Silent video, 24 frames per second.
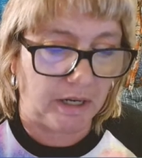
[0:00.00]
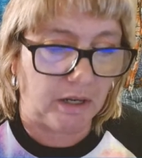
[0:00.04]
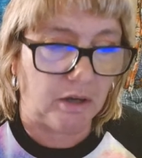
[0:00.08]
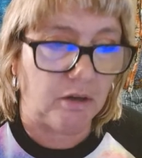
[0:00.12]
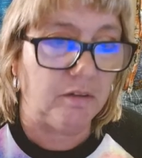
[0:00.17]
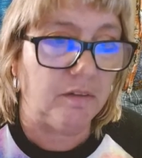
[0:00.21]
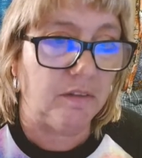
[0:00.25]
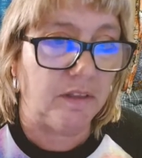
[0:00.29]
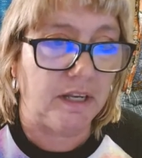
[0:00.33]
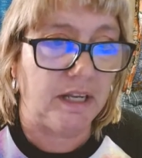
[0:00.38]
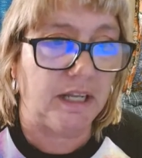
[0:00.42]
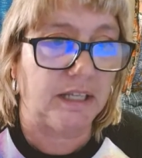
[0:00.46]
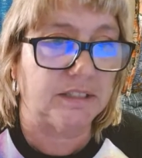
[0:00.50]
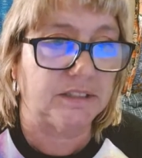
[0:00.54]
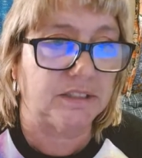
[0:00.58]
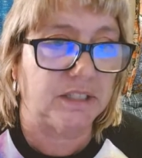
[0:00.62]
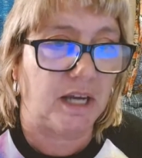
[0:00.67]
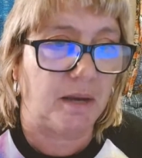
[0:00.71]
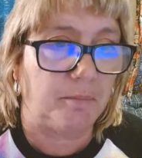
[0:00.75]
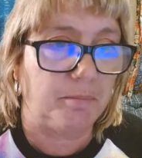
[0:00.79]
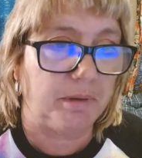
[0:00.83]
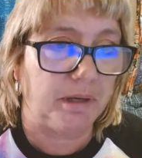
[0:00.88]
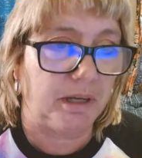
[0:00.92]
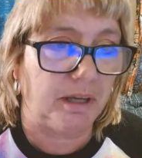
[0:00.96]
I go to the next
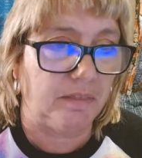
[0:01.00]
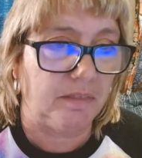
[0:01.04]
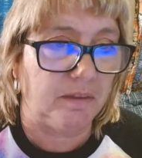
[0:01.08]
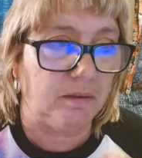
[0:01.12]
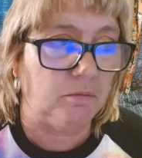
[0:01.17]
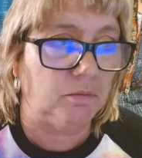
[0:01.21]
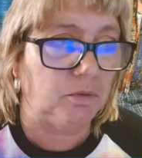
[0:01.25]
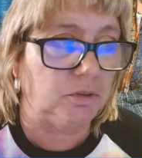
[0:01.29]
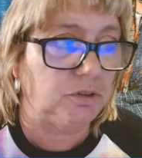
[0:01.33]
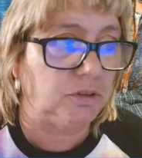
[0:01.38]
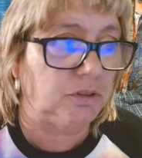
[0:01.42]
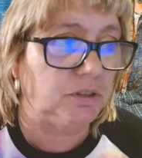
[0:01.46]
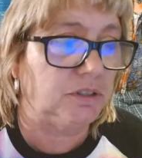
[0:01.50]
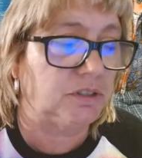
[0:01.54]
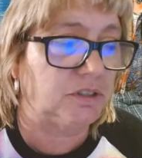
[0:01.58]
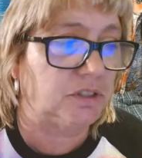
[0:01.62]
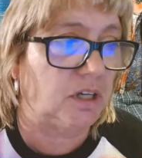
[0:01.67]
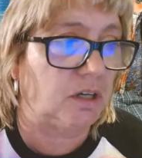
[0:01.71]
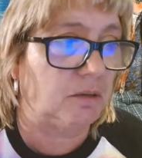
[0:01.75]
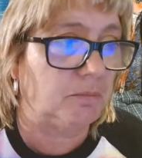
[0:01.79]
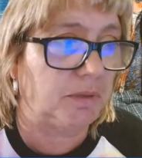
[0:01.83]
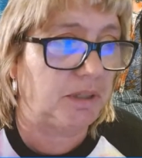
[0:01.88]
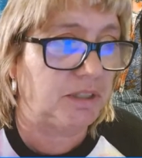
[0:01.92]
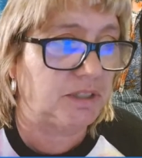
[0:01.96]
topic, and then we'll do the
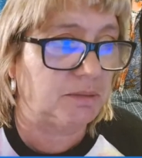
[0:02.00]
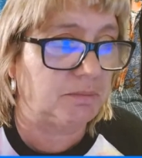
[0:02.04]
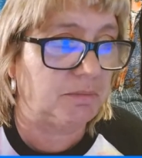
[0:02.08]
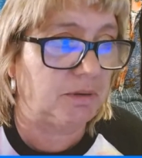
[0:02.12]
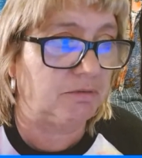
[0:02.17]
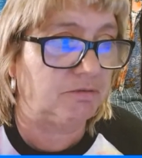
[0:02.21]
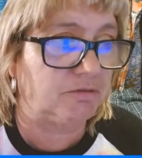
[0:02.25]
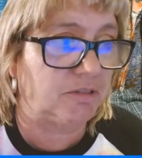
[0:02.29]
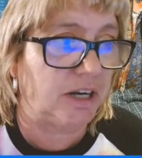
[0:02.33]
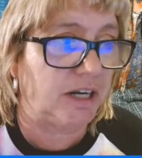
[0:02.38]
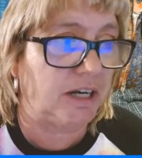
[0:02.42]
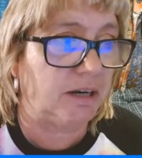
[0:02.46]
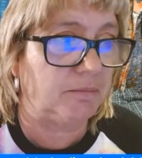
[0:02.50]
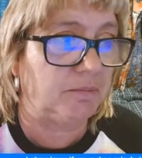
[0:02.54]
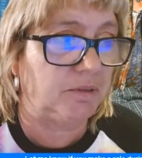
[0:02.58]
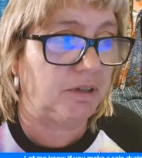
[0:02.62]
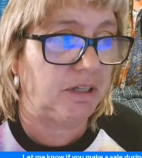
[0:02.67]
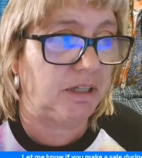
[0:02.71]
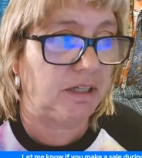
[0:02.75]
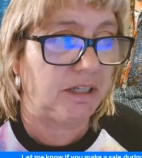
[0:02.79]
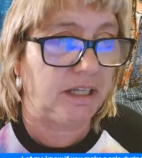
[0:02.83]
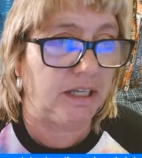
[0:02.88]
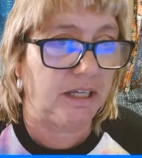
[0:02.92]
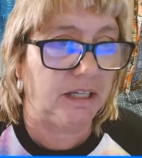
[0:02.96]
song, because I'm afraid I'm
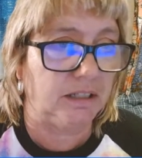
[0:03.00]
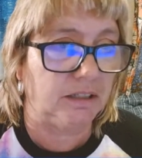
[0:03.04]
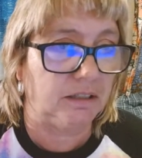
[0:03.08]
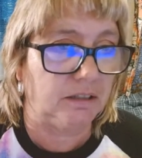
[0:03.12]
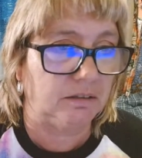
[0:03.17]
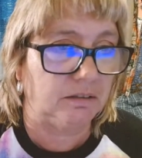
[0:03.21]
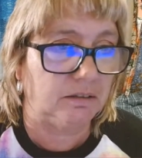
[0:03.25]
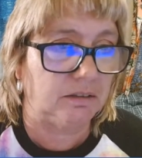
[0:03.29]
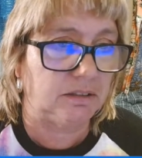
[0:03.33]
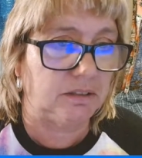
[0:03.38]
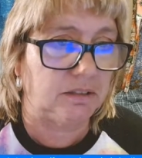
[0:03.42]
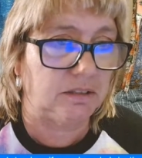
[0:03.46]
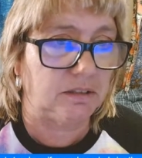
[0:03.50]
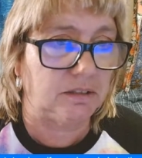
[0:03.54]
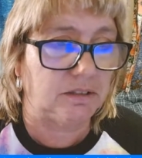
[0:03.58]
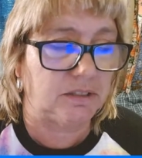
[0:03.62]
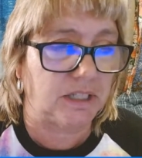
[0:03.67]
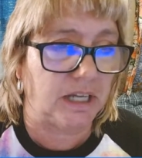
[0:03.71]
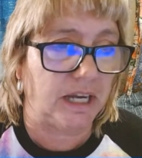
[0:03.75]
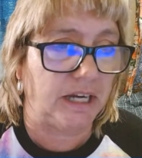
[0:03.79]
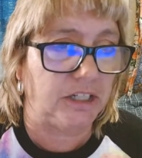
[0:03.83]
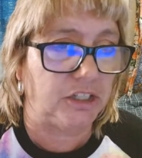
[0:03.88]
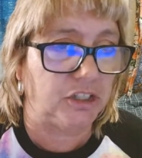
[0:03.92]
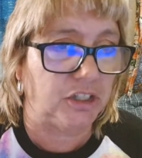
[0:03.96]
going to get
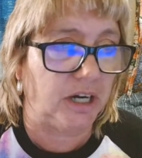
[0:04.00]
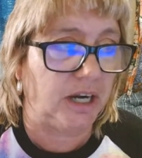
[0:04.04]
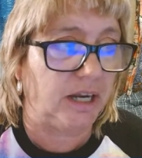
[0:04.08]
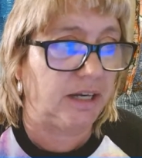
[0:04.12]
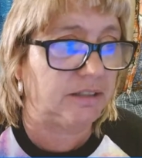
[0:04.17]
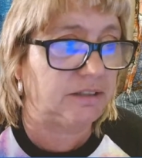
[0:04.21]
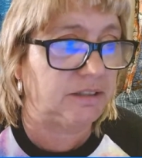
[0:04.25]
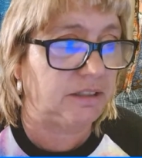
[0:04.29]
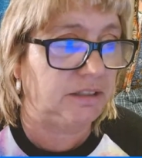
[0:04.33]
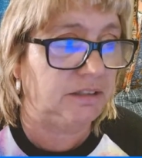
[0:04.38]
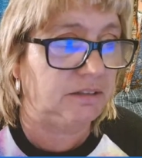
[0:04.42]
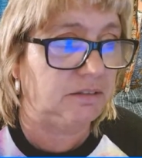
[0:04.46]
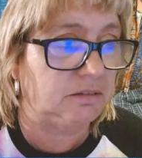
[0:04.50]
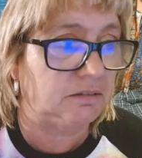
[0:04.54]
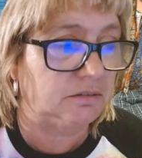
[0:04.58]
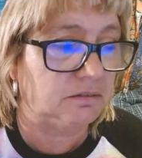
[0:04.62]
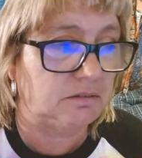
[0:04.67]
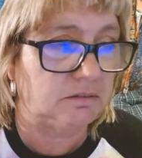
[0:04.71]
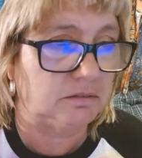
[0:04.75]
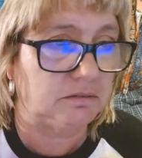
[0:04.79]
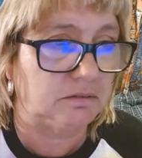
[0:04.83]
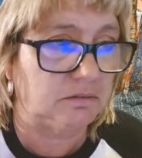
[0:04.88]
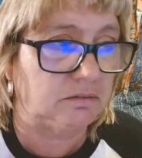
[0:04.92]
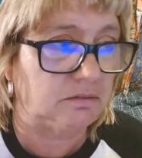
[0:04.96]
sidetracked. And,
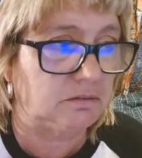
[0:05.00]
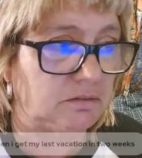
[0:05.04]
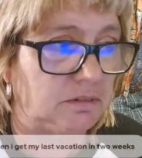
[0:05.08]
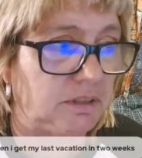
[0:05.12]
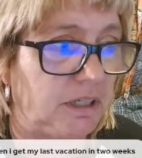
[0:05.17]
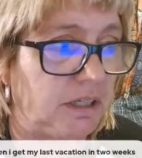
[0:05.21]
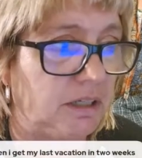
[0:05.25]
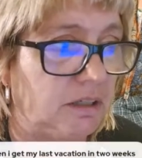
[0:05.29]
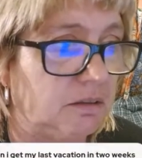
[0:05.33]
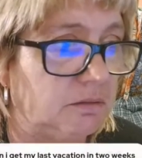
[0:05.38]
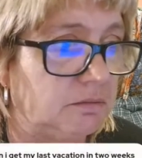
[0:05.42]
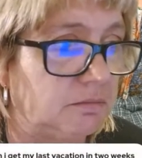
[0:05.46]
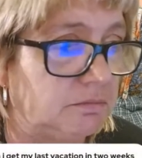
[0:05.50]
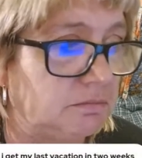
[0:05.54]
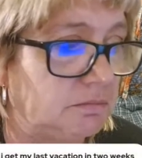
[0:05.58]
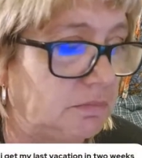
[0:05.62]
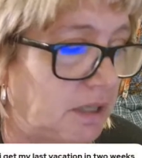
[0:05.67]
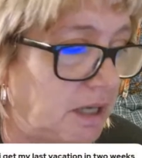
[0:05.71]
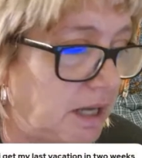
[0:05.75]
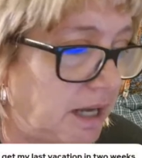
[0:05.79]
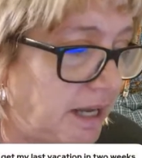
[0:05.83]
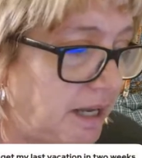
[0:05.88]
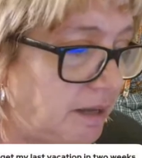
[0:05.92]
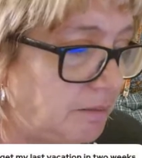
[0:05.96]
you know,
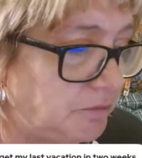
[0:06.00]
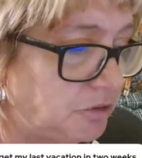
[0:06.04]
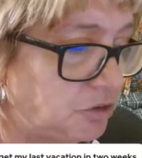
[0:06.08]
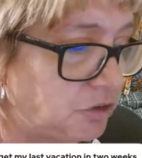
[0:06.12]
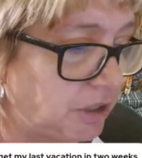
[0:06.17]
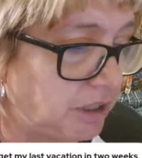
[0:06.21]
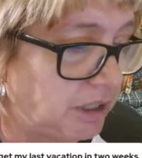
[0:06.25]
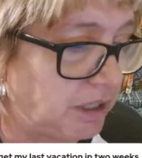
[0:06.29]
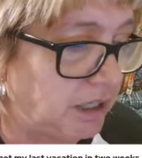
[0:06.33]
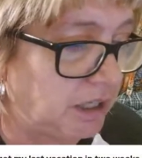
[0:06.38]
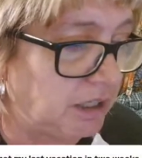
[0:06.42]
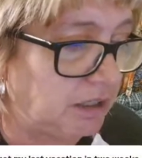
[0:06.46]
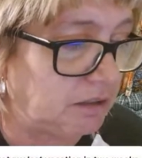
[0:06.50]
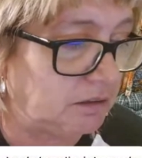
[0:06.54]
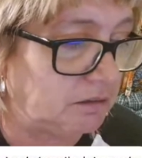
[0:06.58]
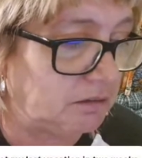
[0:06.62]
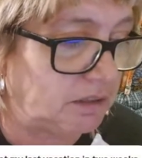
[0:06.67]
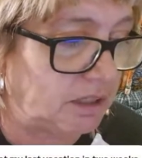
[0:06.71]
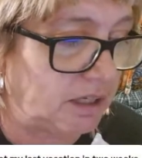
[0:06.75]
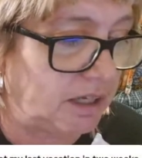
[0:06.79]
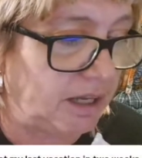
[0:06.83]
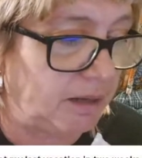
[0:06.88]
I am drinking.